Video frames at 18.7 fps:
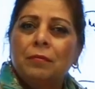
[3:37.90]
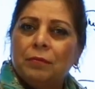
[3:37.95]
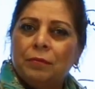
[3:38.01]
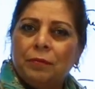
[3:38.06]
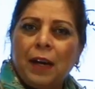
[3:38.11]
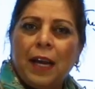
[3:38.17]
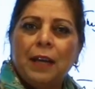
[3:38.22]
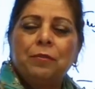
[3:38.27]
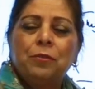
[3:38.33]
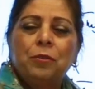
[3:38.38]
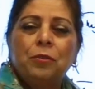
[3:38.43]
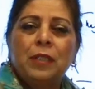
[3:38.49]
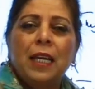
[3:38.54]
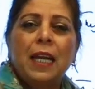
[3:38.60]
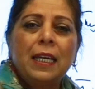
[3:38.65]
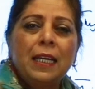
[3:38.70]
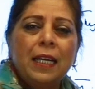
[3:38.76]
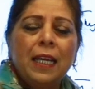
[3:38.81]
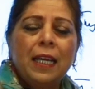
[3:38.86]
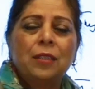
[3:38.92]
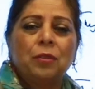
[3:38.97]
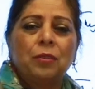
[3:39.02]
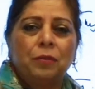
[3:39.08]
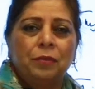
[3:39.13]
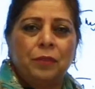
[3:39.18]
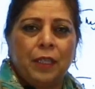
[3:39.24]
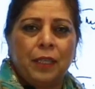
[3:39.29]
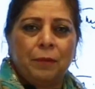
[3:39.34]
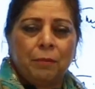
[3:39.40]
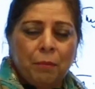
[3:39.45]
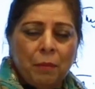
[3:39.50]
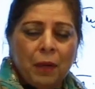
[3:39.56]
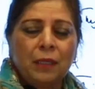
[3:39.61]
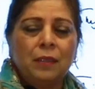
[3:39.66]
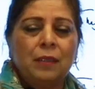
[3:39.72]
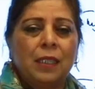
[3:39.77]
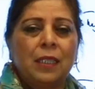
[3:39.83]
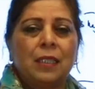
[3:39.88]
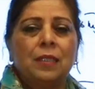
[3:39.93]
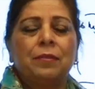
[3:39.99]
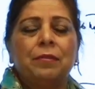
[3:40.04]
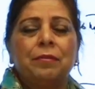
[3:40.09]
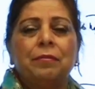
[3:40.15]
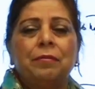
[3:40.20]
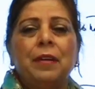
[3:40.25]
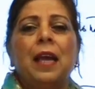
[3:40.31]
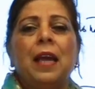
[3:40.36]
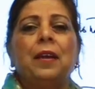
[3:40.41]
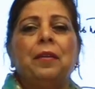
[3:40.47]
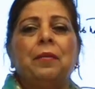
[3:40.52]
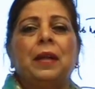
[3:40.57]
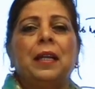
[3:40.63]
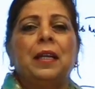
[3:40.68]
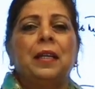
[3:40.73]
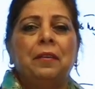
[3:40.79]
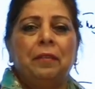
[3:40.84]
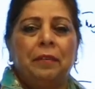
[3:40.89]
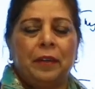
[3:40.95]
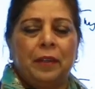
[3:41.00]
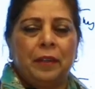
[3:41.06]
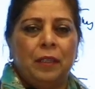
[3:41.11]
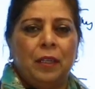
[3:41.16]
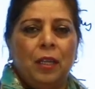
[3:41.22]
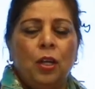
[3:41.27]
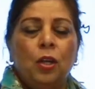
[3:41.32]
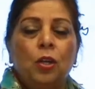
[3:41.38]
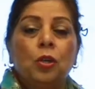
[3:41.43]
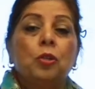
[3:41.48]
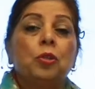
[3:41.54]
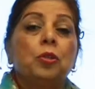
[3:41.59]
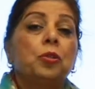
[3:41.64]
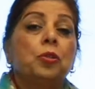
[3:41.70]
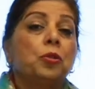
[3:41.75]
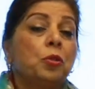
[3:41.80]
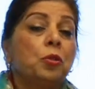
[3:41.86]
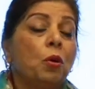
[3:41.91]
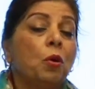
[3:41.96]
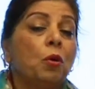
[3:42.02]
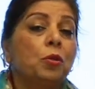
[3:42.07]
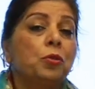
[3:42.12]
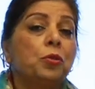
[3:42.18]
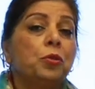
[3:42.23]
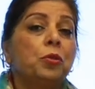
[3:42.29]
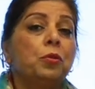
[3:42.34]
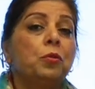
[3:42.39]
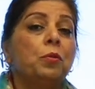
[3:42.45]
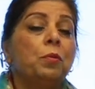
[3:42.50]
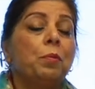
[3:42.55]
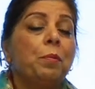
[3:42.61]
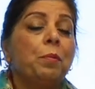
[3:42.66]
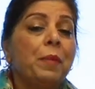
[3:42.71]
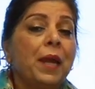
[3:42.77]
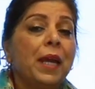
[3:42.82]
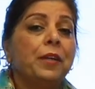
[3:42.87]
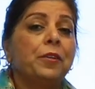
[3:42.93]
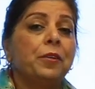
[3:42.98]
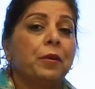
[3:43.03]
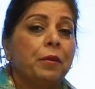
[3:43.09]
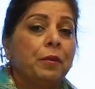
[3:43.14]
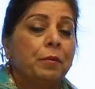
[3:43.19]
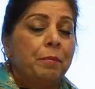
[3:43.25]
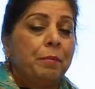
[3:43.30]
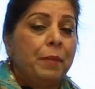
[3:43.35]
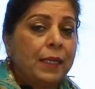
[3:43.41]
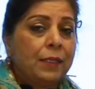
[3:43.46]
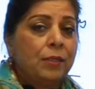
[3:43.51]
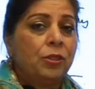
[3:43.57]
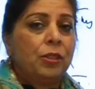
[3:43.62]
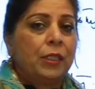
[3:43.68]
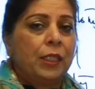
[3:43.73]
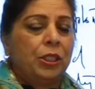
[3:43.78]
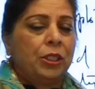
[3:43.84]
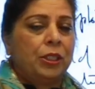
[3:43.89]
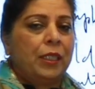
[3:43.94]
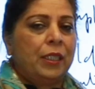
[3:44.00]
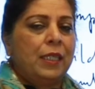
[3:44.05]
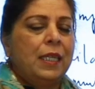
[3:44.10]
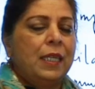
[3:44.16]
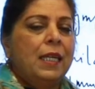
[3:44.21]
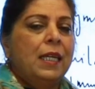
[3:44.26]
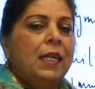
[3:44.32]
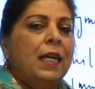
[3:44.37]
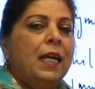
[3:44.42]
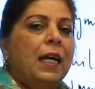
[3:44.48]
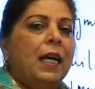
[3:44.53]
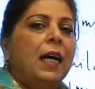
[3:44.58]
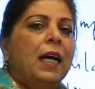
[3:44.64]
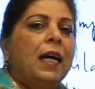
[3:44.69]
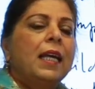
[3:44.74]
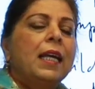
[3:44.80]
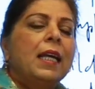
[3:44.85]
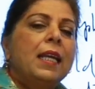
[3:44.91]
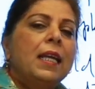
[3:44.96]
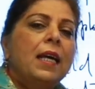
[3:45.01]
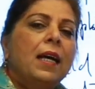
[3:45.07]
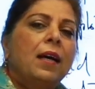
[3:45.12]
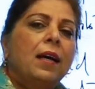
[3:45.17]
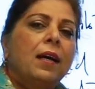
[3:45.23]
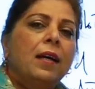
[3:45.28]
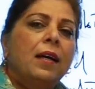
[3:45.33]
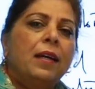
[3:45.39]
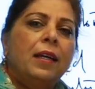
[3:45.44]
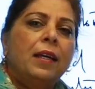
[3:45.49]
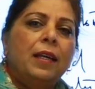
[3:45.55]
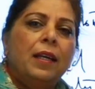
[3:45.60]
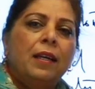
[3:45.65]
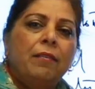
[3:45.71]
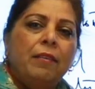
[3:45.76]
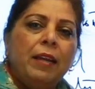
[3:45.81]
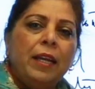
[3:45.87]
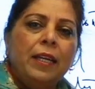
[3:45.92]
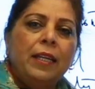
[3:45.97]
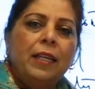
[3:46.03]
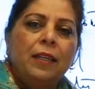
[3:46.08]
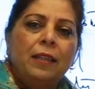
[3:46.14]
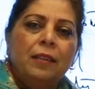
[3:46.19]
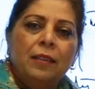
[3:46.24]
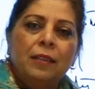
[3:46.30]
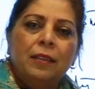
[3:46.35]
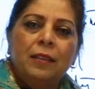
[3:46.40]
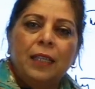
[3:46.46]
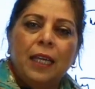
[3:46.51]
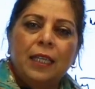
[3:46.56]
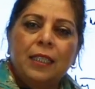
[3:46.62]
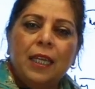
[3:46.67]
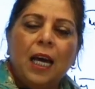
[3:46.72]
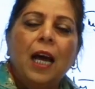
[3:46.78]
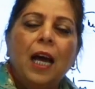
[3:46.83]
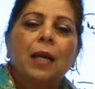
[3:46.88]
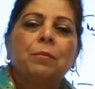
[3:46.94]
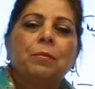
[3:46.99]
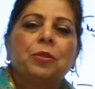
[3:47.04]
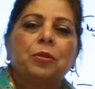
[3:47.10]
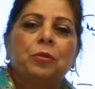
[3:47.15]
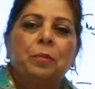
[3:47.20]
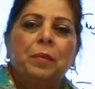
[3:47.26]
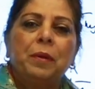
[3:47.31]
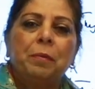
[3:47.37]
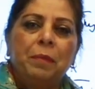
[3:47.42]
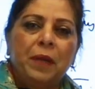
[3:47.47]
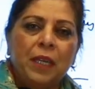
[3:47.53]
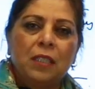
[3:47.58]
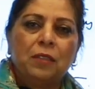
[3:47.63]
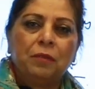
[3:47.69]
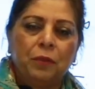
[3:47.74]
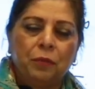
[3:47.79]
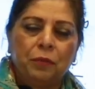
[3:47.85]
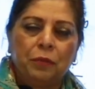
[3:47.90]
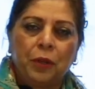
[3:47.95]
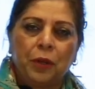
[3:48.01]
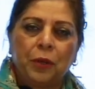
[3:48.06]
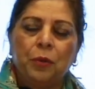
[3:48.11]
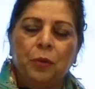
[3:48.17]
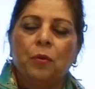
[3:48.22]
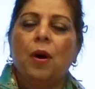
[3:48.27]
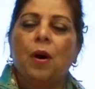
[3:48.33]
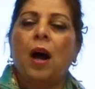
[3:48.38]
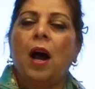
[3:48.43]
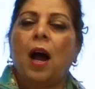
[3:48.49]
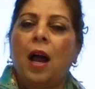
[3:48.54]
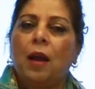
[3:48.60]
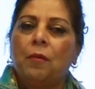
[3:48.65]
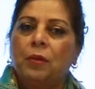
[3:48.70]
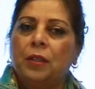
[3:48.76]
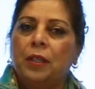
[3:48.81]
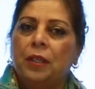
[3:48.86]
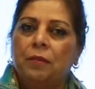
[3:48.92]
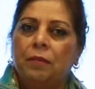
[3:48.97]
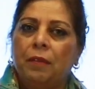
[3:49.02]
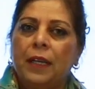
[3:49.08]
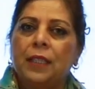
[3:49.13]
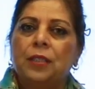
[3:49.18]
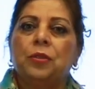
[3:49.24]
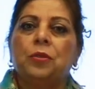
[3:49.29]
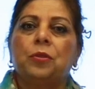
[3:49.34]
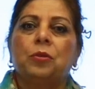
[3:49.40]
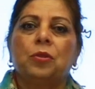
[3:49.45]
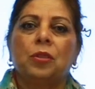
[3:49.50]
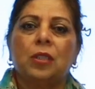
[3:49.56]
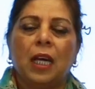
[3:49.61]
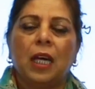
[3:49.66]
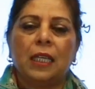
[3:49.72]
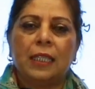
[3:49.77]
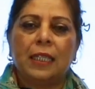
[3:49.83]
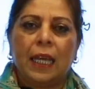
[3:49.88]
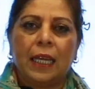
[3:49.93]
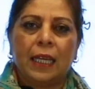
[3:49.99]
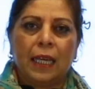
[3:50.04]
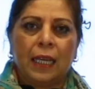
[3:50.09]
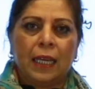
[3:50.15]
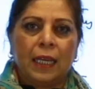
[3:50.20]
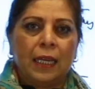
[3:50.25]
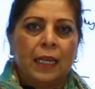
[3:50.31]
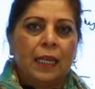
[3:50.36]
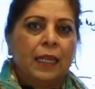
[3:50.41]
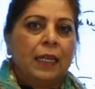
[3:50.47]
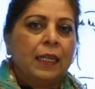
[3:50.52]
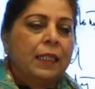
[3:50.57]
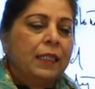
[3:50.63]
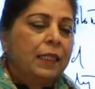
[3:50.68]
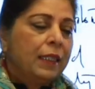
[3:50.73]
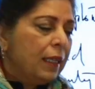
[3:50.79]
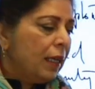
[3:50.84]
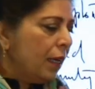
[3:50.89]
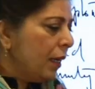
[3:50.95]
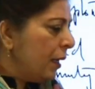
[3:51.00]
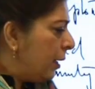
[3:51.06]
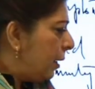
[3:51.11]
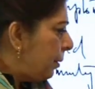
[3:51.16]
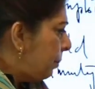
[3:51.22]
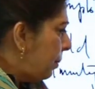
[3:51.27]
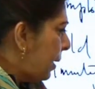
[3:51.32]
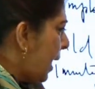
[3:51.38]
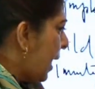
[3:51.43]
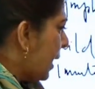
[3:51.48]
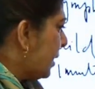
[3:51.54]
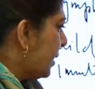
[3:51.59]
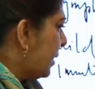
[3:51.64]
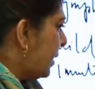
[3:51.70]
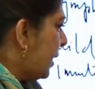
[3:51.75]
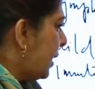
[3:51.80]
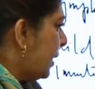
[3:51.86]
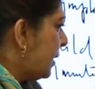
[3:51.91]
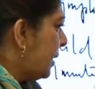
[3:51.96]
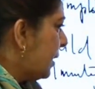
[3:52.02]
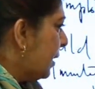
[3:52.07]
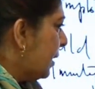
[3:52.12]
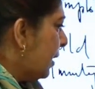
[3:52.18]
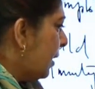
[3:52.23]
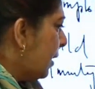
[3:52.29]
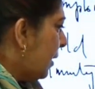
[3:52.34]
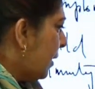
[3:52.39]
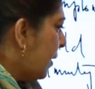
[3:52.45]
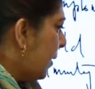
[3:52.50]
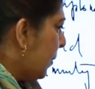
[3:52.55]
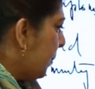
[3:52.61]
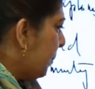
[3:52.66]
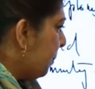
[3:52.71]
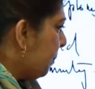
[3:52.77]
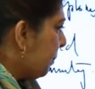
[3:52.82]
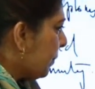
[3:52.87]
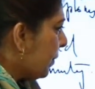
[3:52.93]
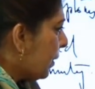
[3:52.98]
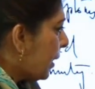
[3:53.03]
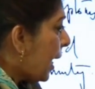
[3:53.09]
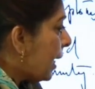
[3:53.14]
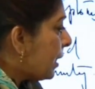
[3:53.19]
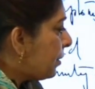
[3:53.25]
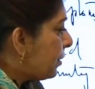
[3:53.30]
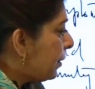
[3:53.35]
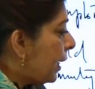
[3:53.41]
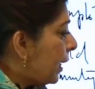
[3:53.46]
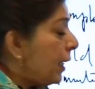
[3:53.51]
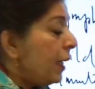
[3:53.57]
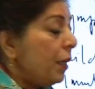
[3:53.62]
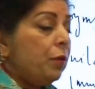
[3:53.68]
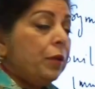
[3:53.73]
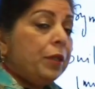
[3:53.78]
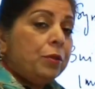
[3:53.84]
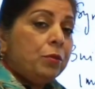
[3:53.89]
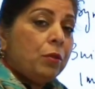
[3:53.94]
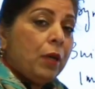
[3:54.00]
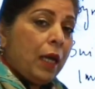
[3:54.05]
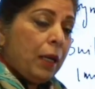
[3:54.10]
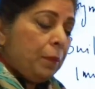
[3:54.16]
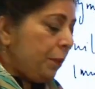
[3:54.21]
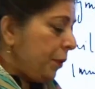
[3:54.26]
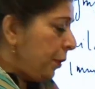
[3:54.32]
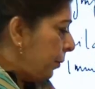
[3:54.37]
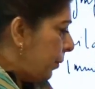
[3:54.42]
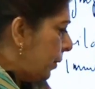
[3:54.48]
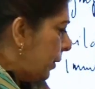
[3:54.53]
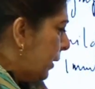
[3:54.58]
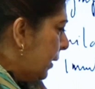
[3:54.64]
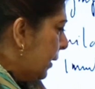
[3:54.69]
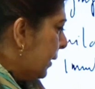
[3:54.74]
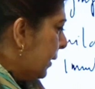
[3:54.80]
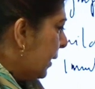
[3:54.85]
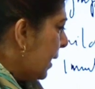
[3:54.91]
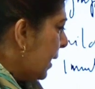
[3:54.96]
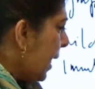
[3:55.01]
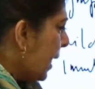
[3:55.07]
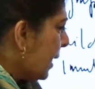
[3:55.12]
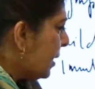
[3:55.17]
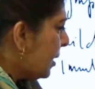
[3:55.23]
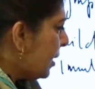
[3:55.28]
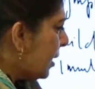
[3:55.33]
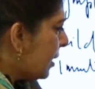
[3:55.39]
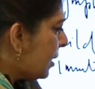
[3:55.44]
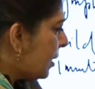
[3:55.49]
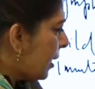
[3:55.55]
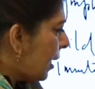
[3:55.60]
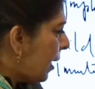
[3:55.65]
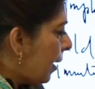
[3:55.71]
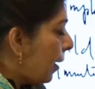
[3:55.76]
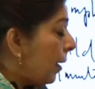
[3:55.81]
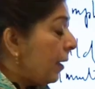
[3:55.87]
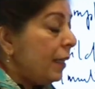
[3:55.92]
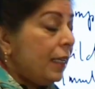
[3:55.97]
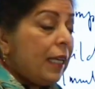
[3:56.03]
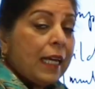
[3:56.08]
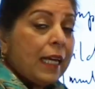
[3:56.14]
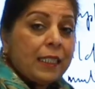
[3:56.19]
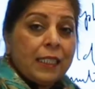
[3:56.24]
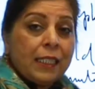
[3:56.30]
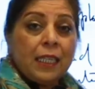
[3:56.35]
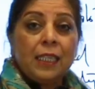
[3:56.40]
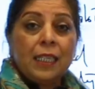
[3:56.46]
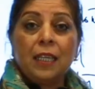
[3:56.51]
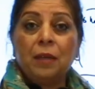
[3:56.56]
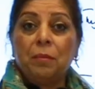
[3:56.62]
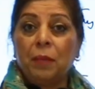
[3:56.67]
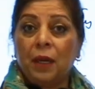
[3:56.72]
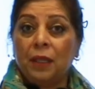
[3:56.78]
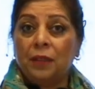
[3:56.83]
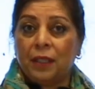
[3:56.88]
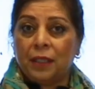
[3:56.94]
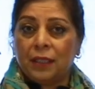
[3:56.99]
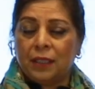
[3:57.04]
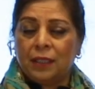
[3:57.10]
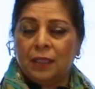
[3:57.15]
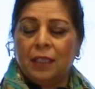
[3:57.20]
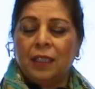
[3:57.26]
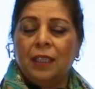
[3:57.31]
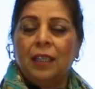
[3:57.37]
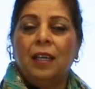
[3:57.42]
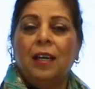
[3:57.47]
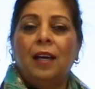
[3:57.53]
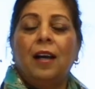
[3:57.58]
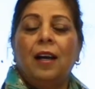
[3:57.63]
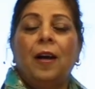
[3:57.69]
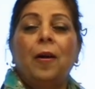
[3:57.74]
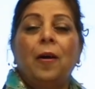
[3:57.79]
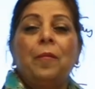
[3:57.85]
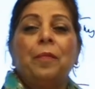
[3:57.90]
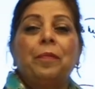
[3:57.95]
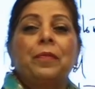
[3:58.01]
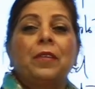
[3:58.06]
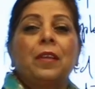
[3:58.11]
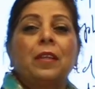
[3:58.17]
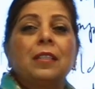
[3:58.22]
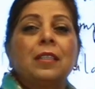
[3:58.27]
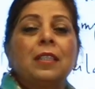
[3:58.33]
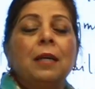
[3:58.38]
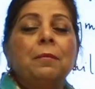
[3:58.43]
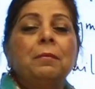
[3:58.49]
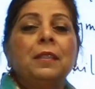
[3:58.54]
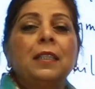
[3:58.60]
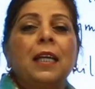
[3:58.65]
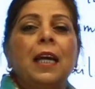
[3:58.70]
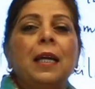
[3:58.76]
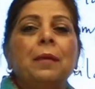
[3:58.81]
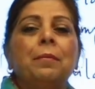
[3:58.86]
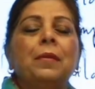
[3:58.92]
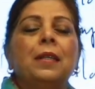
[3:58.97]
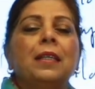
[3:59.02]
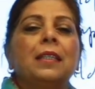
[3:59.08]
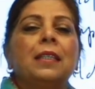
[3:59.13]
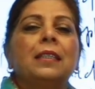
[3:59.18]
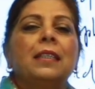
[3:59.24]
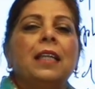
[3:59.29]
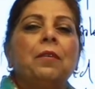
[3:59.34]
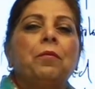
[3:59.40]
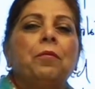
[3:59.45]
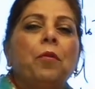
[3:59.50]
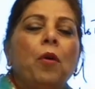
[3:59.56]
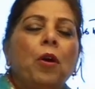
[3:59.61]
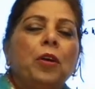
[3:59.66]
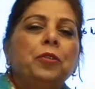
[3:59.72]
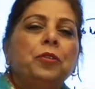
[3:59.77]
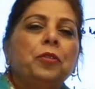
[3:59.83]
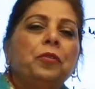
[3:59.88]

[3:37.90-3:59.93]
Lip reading: 5 to 10 days of the month is very, very difficult. So to make your menstruation in a really, that time should be peaceful for you, I would advise to start taking the black seeds. That's really going to help you. The next is lactating mothers. Sometimes they want